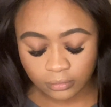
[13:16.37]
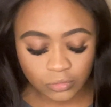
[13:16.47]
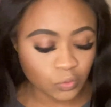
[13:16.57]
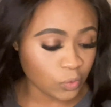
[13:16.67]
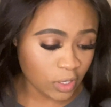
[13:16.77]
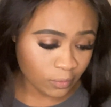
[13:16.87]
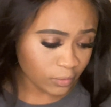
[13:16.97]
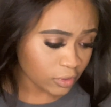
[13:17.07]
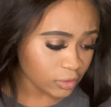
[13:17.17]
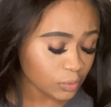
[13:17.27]
what
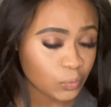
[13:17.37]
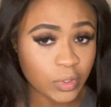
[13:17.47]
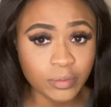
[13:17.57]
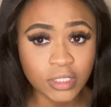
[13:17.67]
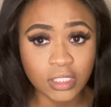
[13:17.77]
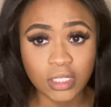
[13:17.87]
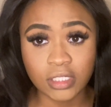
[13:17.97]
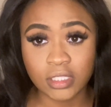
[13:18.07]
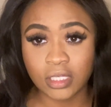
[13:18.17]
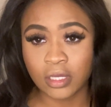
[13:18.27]
was the
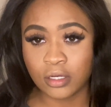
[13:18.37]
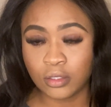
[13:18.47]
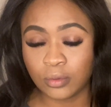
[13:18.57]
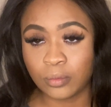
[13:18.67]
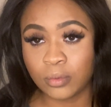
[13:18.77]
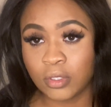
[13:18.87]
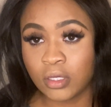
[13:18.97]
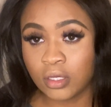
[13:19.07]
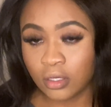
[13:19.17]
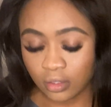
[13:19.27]
next thing I do?
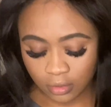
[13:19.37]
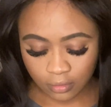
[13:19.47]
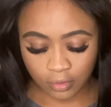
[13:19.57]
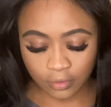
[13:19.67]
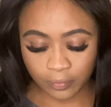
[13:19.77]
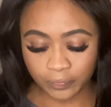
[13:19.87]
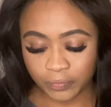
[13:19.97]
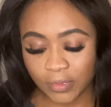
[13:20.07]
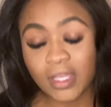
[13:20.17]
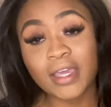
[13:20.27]
Hold
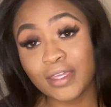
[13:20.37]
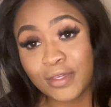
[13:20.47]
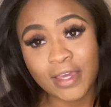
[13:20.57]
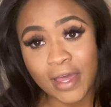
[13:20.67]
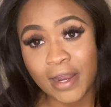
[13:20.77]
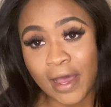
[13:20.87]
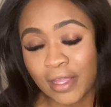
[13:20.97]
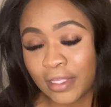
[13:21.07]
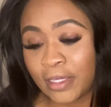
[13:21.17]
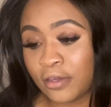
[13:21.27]
on. You gotta
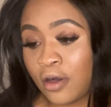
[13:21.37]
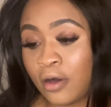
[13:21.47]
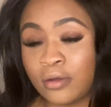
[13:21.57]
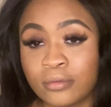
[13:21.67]
highlight, y'all.